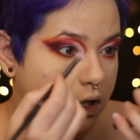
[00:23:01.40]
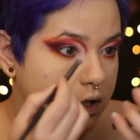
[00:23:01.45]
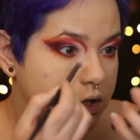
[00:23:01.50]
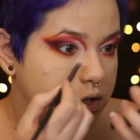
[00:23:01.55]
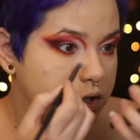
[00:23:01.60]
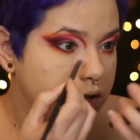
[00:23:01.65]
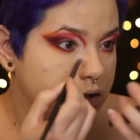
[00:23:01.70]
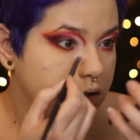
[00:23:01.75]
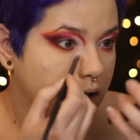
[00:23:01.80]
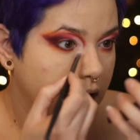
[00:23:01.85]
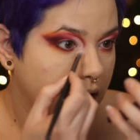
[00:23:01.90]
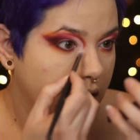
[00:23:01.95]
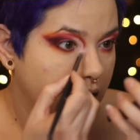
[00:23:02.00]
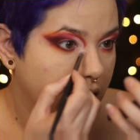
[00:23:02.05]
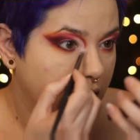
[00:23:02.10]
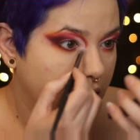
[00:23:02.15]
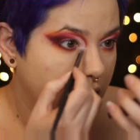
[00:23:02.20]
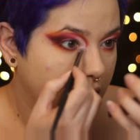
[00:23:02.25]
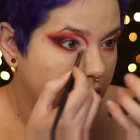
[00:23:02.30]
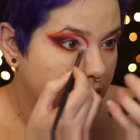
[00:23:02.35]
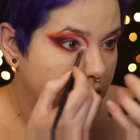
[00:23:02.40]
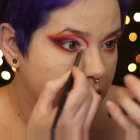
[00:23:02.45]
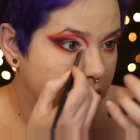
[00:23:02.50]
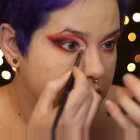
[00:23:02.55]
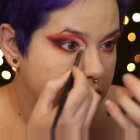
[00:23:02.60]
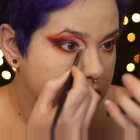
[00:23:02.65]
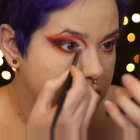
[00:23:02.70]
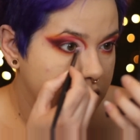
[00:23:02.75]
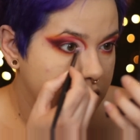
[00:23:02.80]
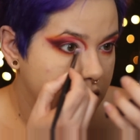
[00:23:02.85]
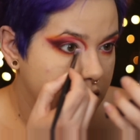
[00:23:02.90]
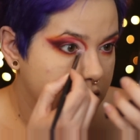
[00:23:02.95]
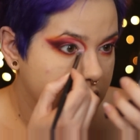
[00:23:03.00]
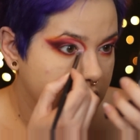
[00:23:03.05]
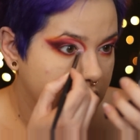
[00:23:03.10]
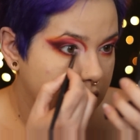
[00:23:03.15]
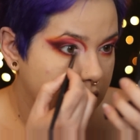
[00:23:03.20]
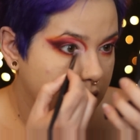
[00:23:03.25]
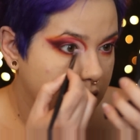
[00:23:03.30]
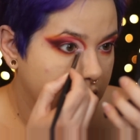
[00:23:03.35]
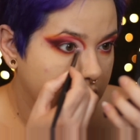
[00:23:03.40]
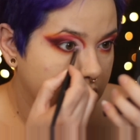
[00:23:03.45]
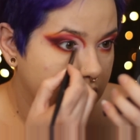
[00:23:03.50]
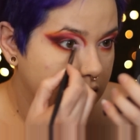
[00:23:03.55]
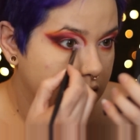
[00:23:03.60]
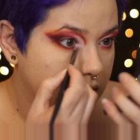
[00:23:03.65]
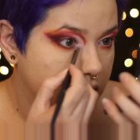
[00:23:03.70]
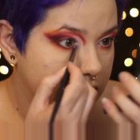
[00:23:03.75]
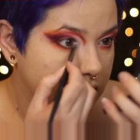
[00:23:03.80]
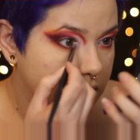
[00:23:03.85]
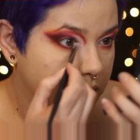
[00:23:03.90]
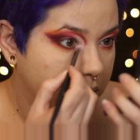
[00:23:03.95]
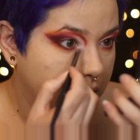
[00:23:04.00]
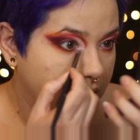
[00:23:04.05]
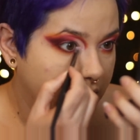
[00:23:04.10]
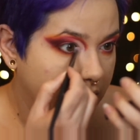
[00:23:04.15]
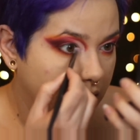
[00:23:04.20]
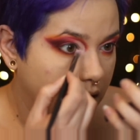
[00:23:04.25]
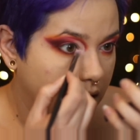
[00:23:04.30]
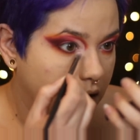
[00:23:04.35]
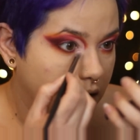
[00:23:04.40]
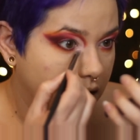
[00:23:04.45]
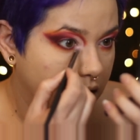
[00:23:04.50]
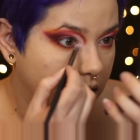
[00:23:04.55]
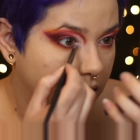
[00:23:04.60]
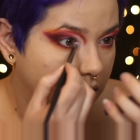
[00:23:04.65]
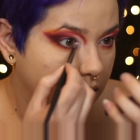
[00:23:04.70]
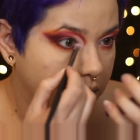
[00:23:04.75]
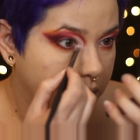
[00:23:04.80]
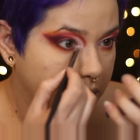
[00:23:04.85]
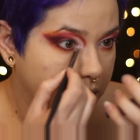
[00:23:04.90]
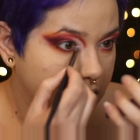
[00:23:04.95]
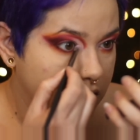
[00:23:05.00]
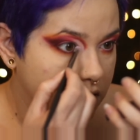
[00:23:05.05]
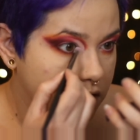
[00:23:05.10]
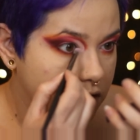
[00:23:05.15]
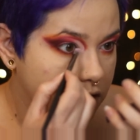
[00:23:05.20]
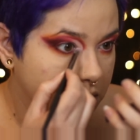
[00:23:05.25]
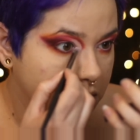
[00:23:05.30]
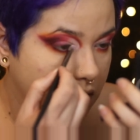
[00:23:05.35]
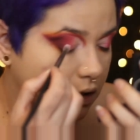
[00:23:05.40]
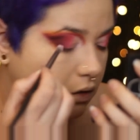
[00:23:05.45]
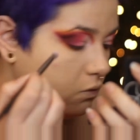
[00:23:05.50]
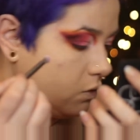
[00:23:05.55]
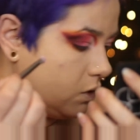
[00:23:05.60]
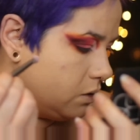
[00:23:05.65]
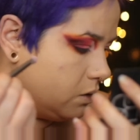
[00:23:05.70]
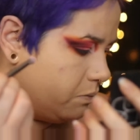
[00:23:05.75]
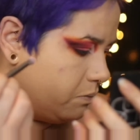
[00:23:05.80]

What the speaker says: brush, and I'm just using that to pack on Pink Me,